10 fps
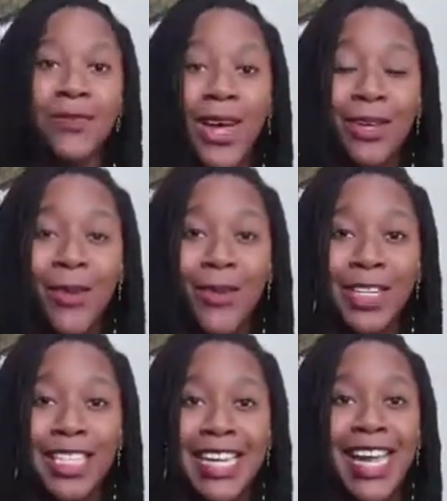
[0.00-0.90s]
Iwani
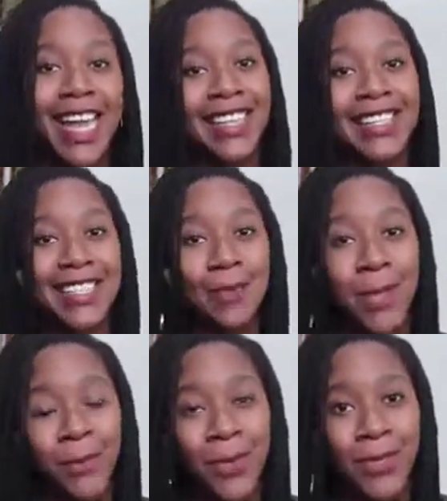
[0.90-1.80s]
Mawacha and this is
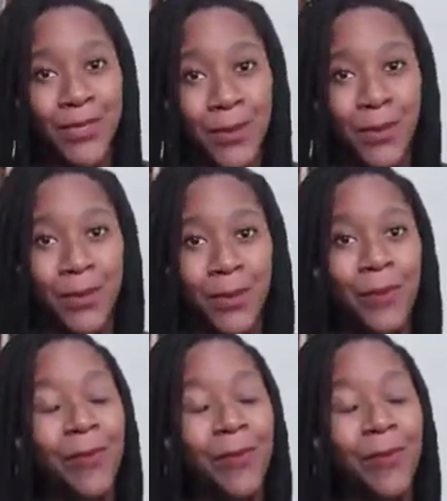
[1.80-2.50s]
Pepper and Soul,